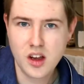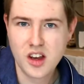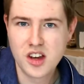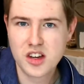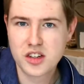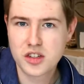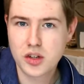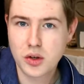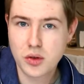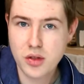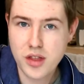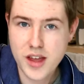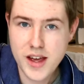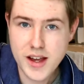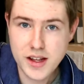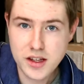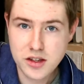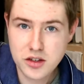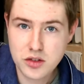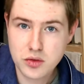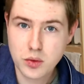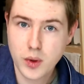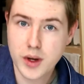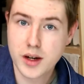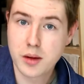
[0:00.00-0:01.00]
So
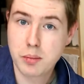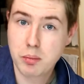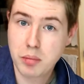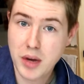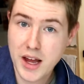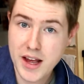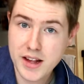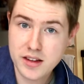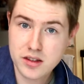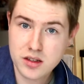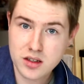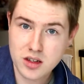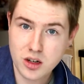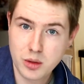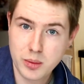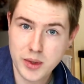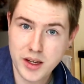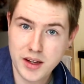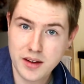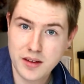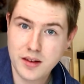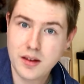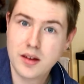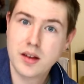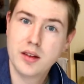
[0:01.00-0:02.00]
that's where the plants come
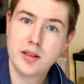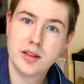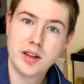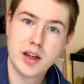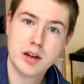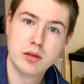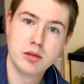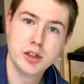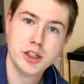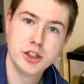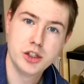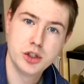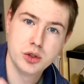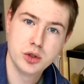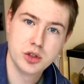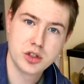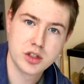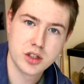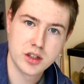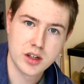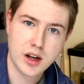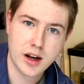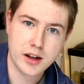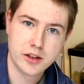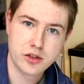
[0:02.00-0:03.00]
in. They reduce
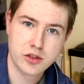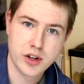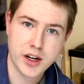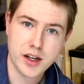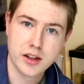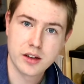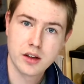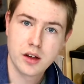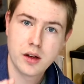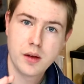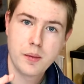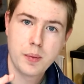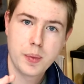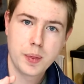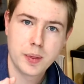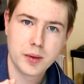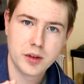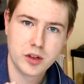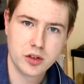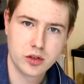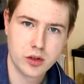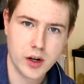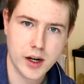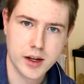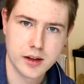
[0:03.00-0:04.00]
the nitrate.
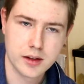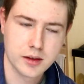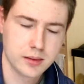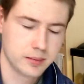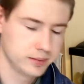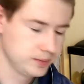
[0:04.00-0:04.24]
Great.